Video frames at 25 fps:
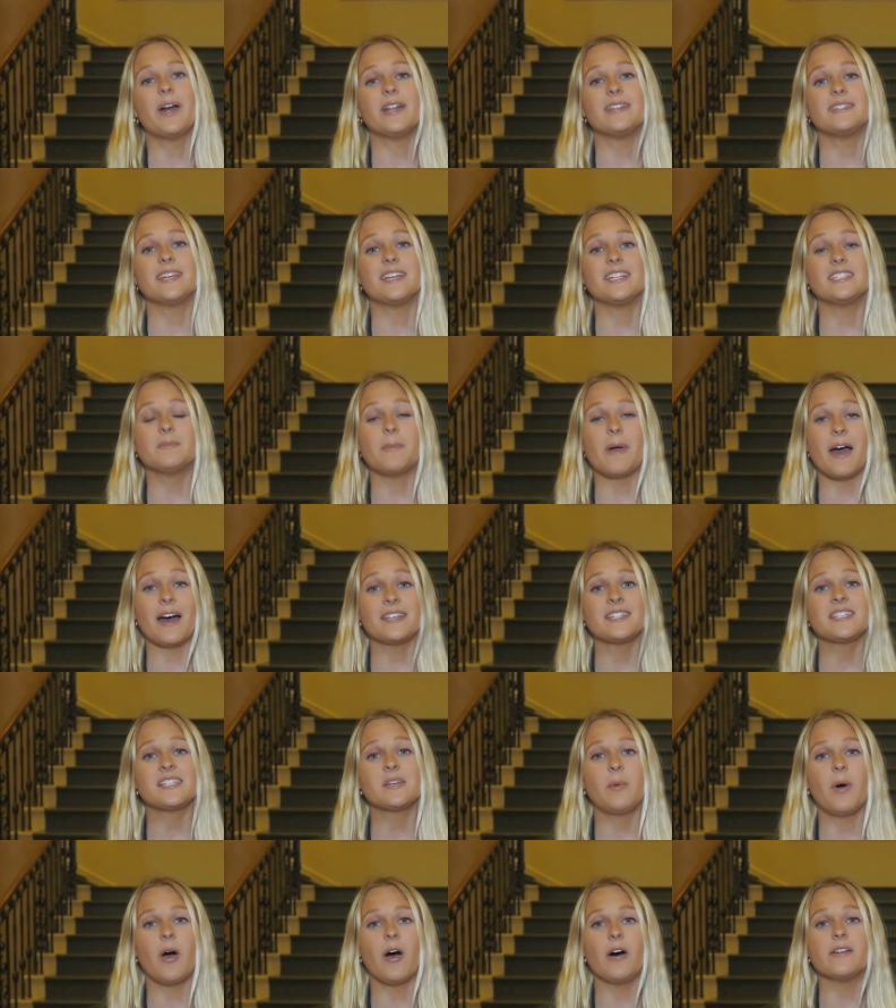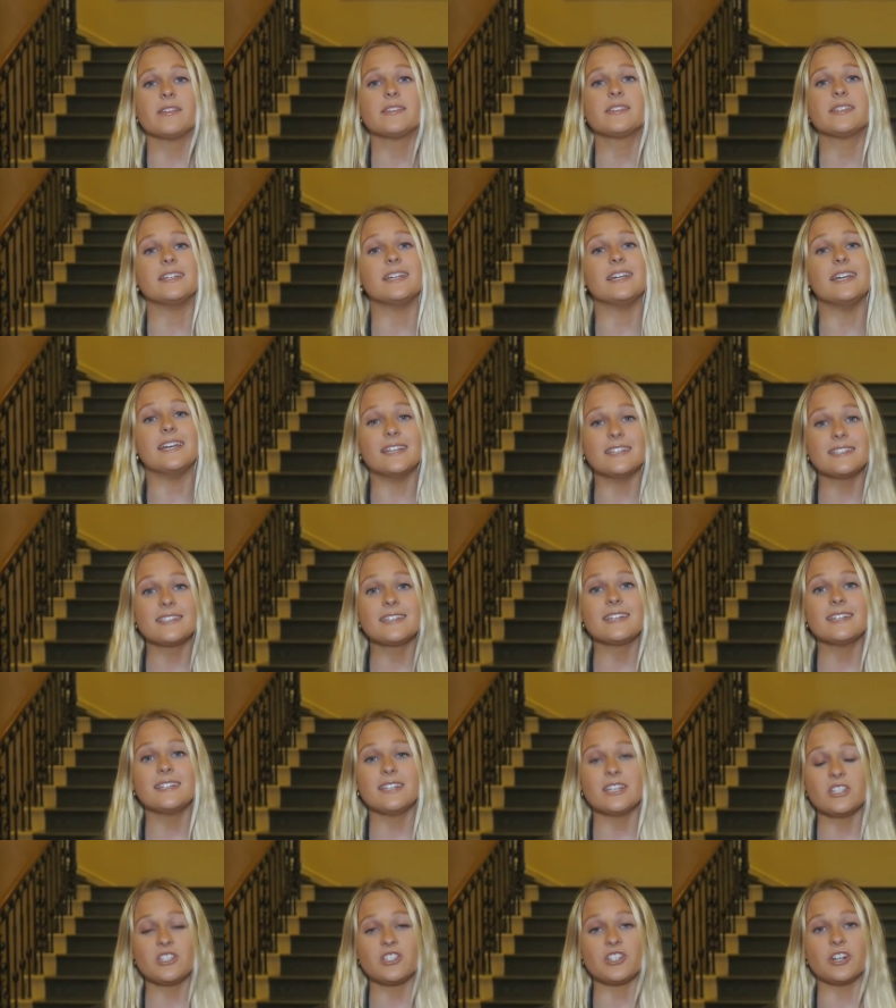Penn State's masking policy is
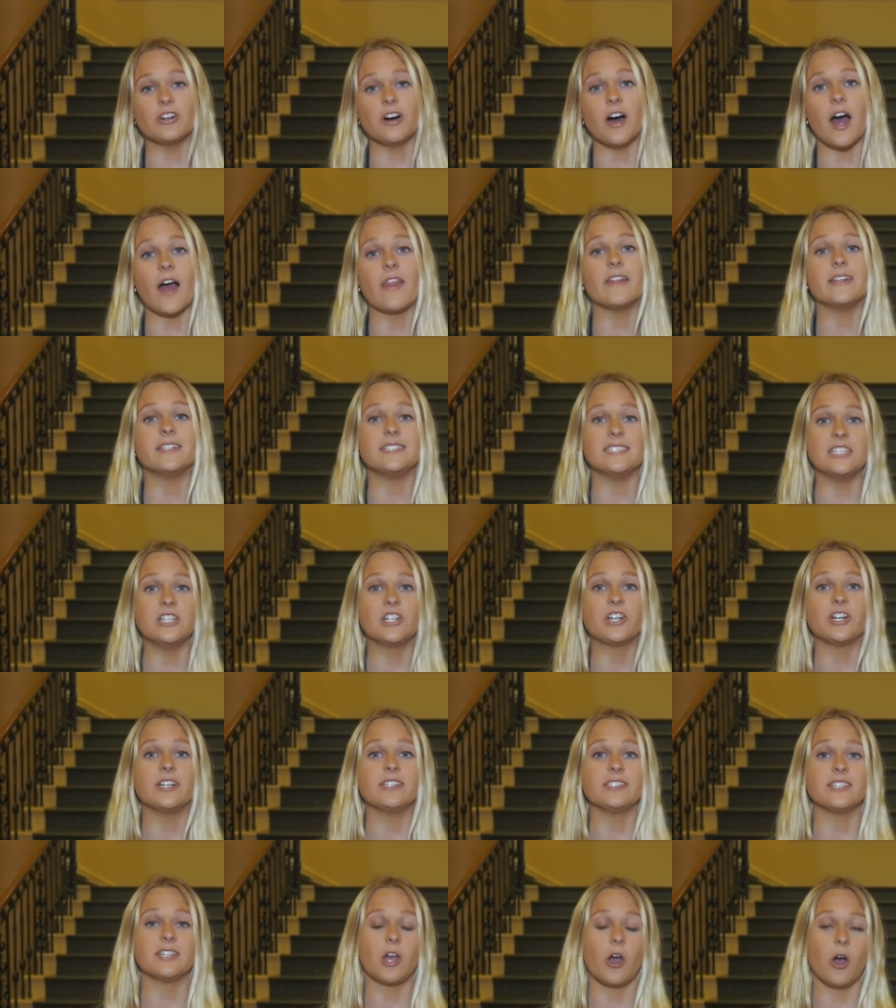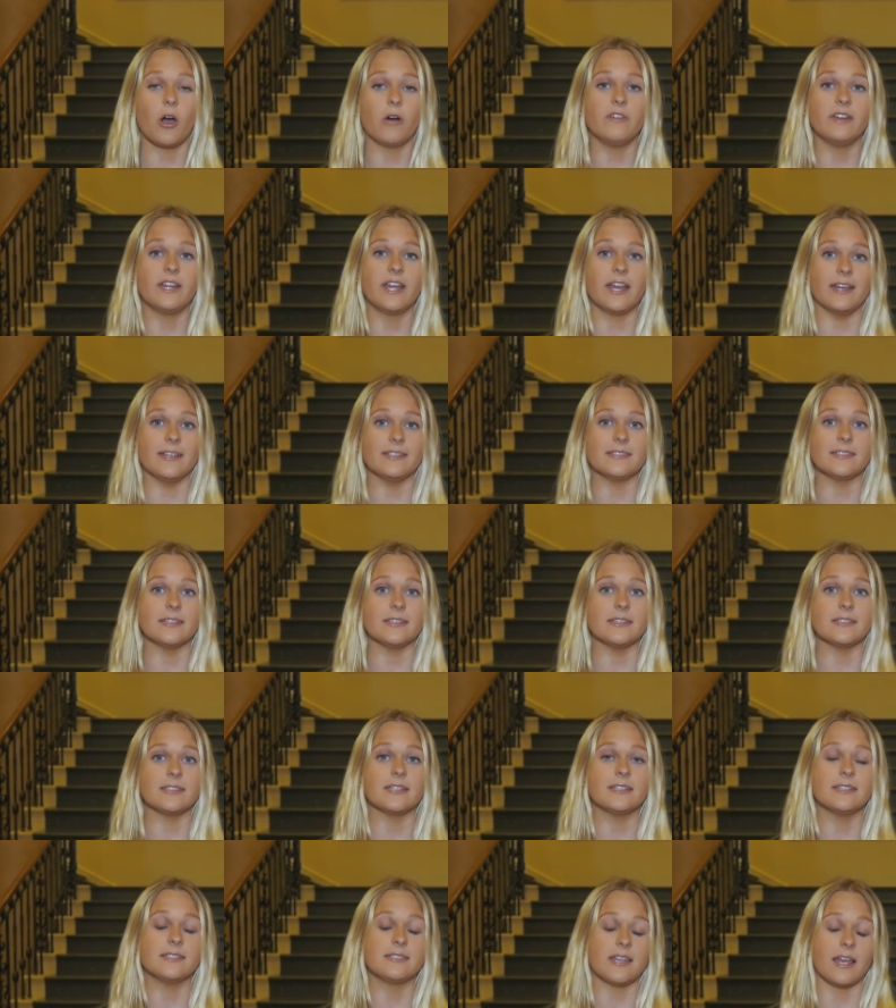conditional on the decrease in COVID cases
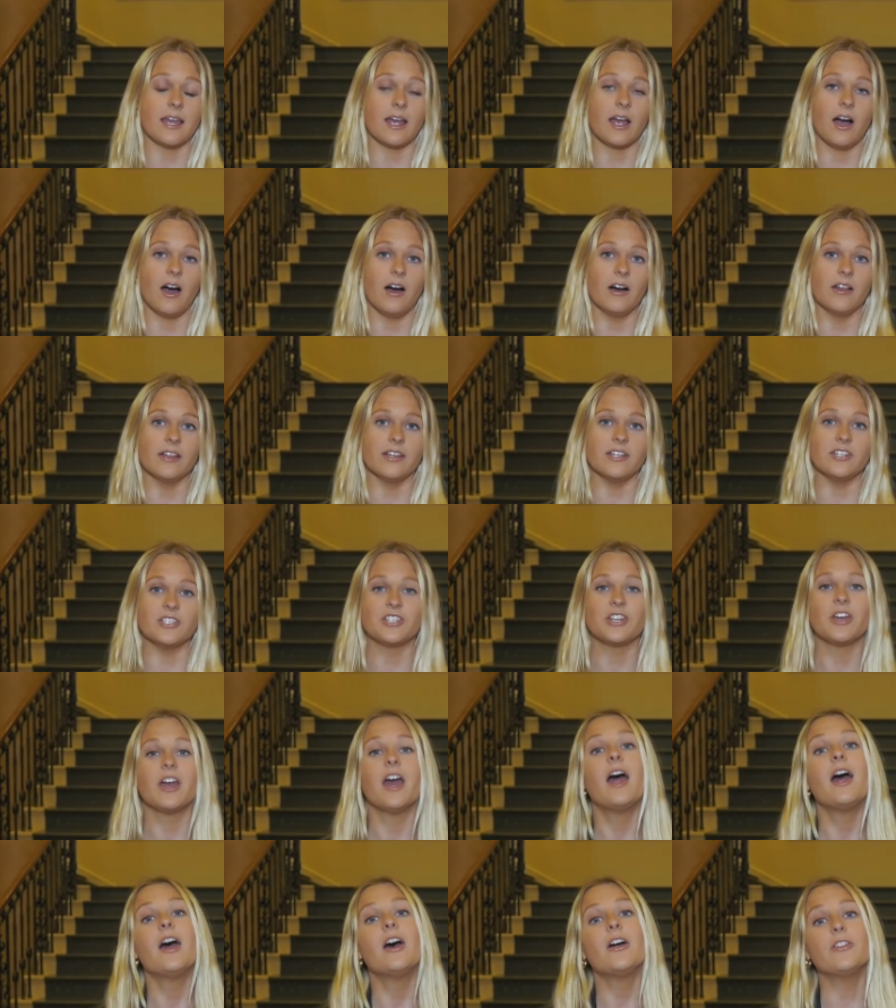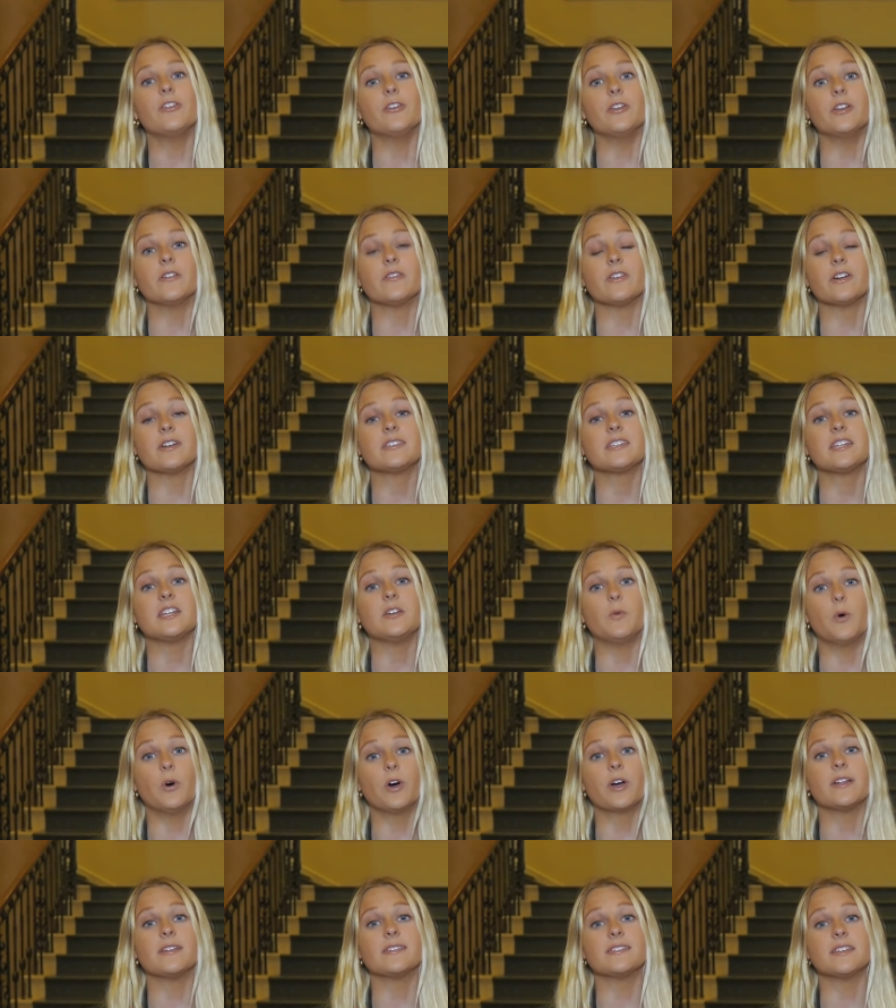in State College. The university
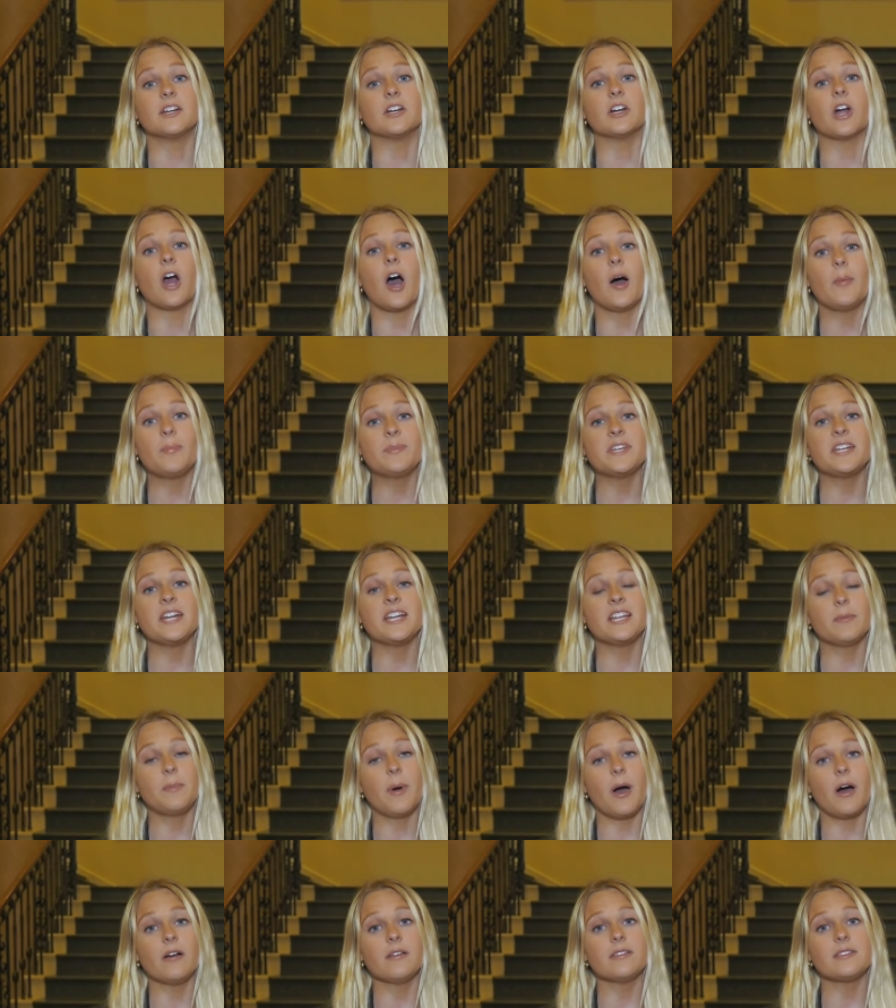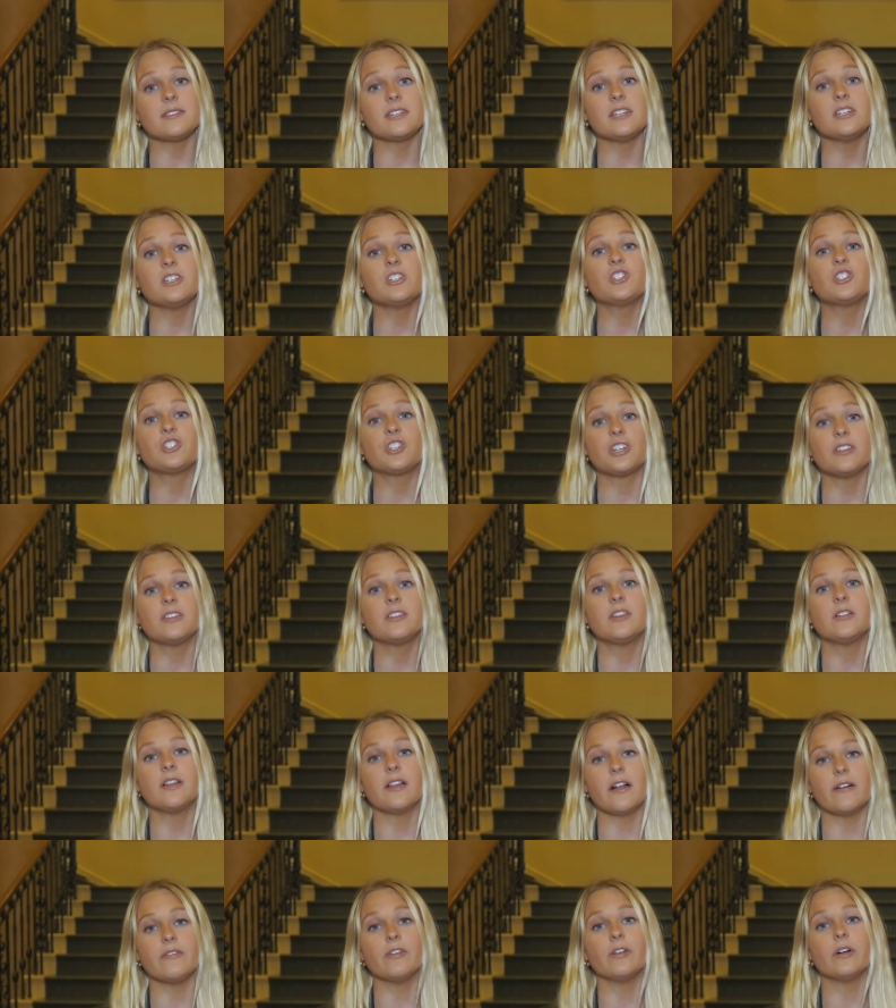will consider updating the policy should the
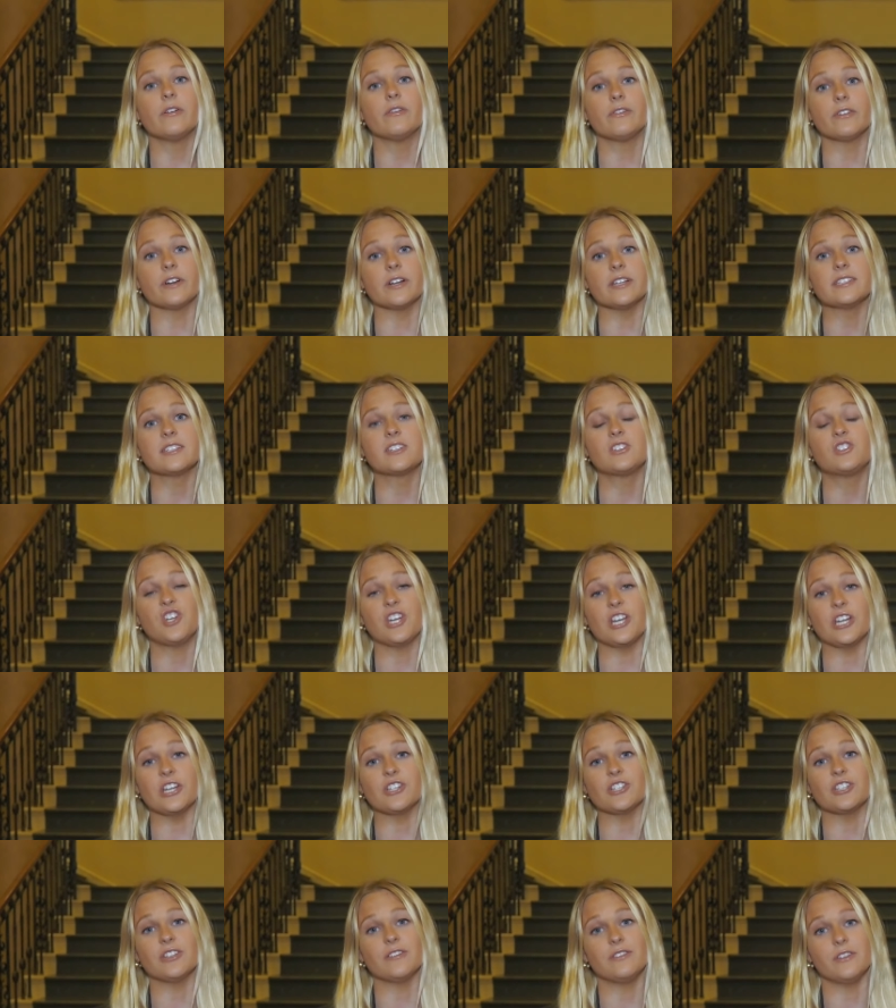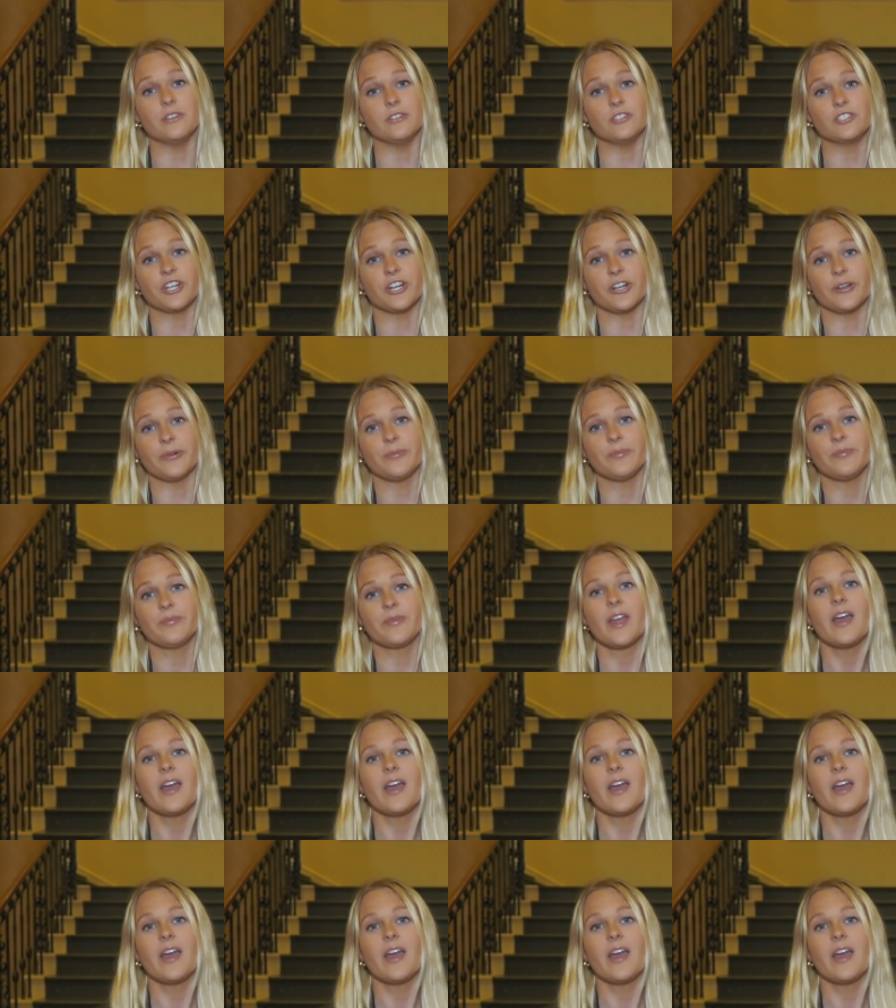level of risk change in the future.